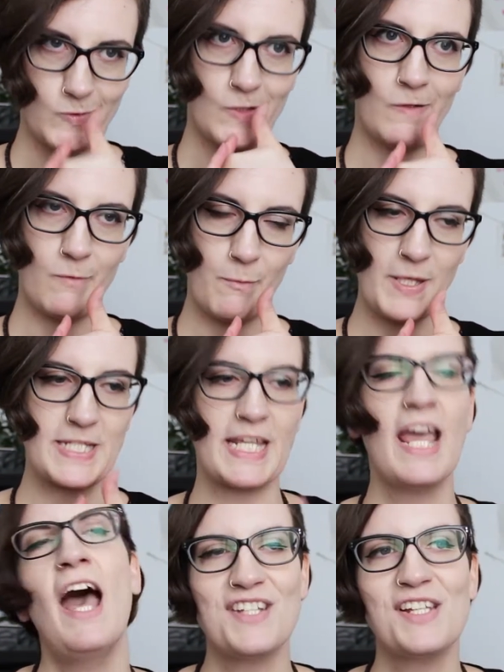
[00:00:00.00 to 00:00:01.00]
kind of a
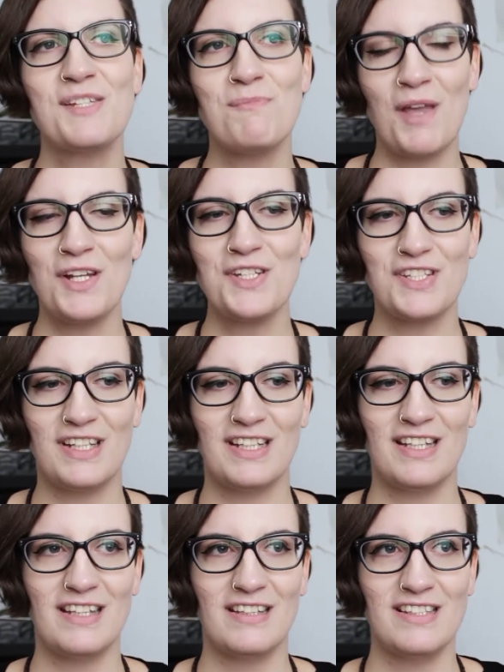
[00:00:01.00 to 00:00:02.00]
pity, it does
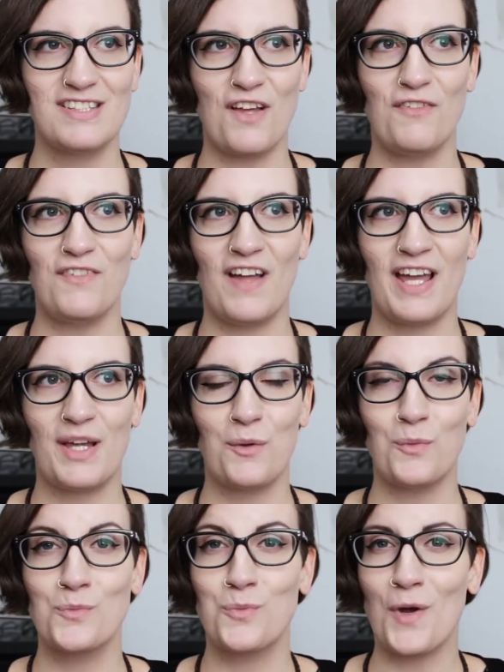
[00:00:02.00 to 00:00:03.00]
mention stuff like
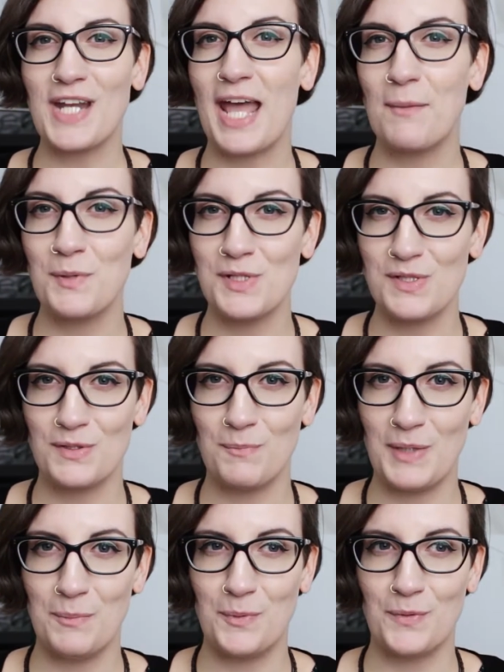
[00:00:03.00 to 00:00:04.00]
what happens to the
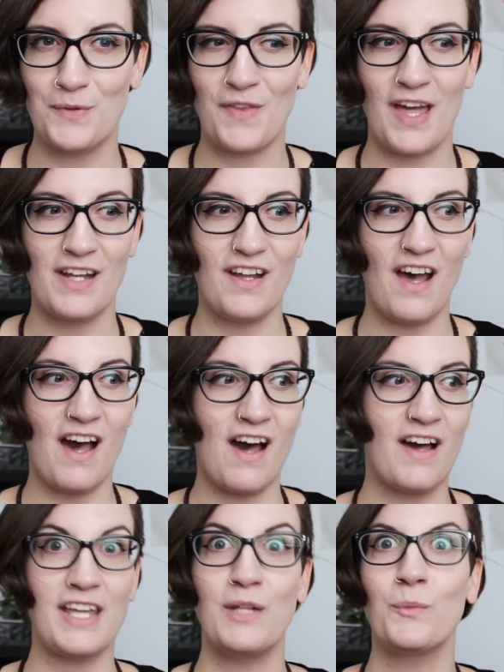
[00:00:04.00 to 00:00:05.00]
people that
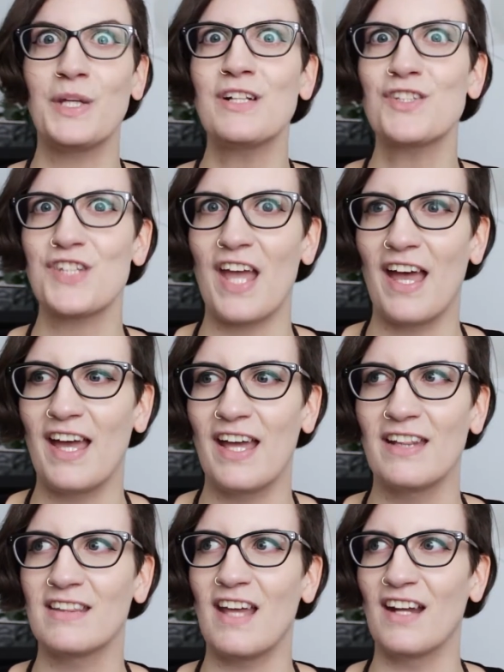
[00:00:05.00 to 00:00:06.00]
are in a wheelchair
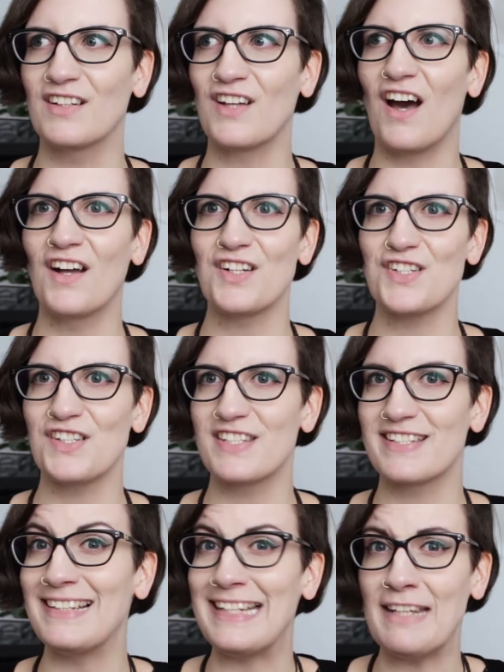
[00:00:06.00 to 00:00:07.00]
and that can't
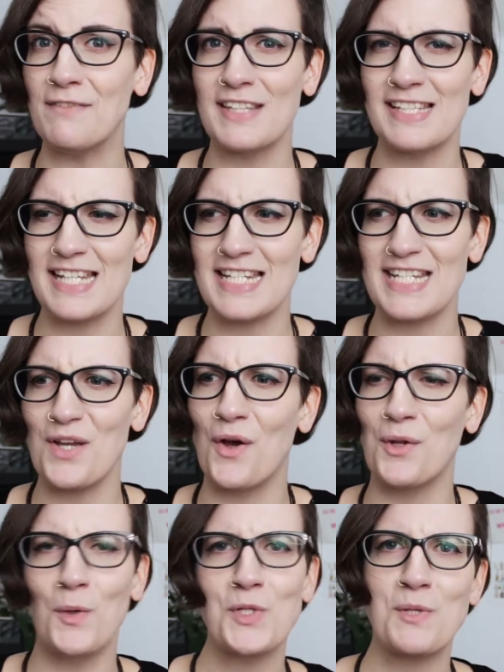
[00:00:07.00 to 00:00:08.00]
just leave the city
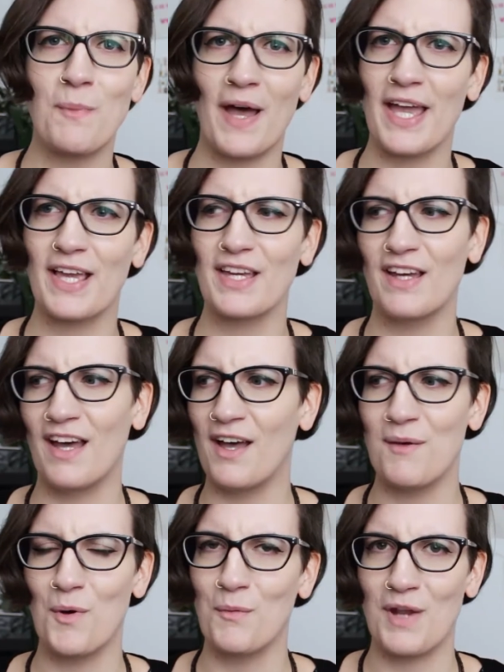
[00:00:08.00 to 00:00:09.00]
on a motorbike
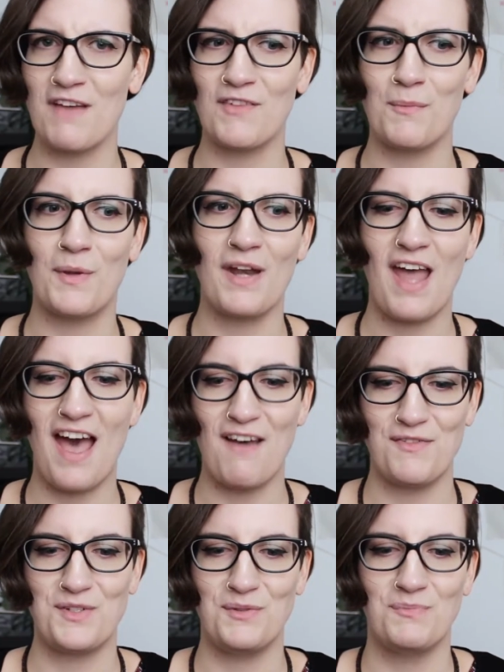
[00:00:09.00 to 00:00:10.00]
or whatever, but
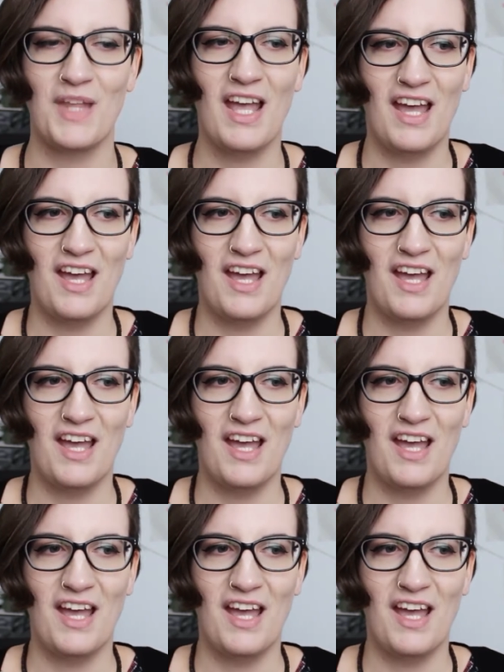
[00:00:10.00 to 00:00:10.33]
have to